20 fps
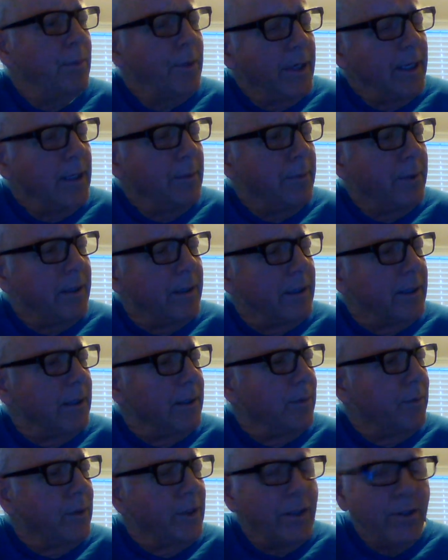pray about
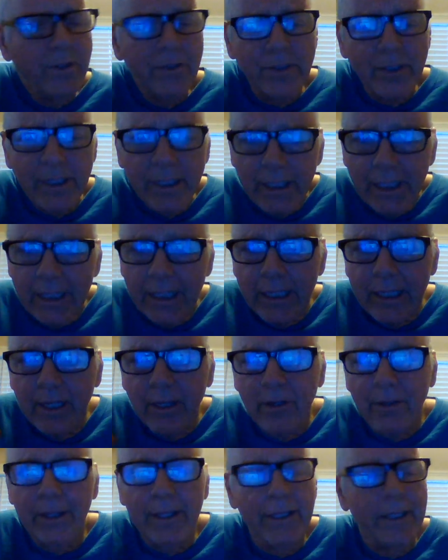it. What are you seeing and
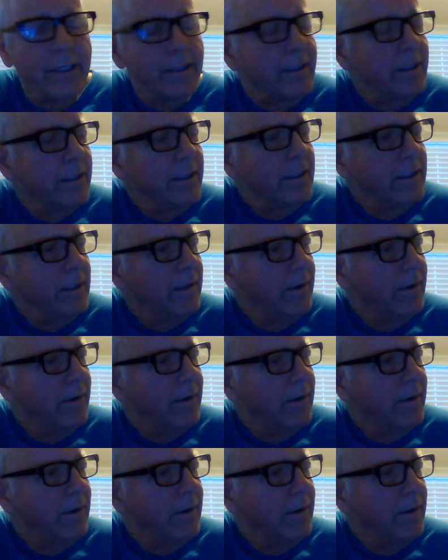all that?